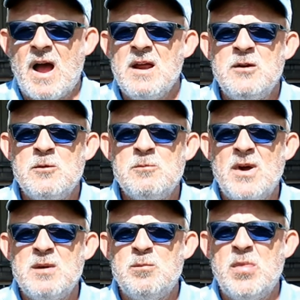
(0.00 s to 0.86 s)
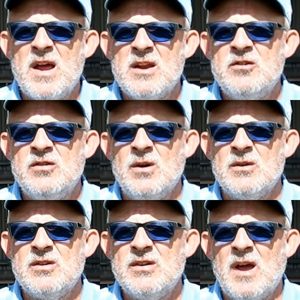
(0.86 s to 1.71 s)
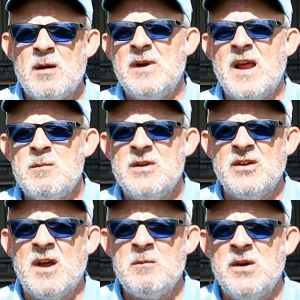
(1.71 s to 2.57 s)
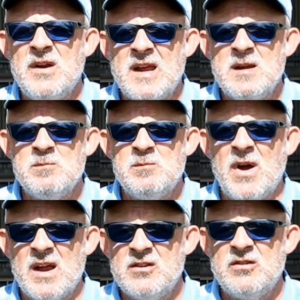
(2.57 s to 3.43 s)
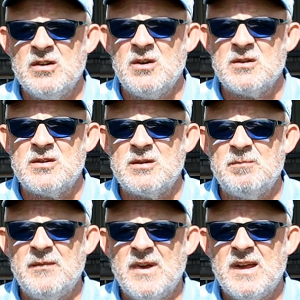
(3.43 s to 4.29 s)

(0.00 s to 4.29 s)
I don't mind bad shots. I'm an amateur. I'm going to hit bad shots.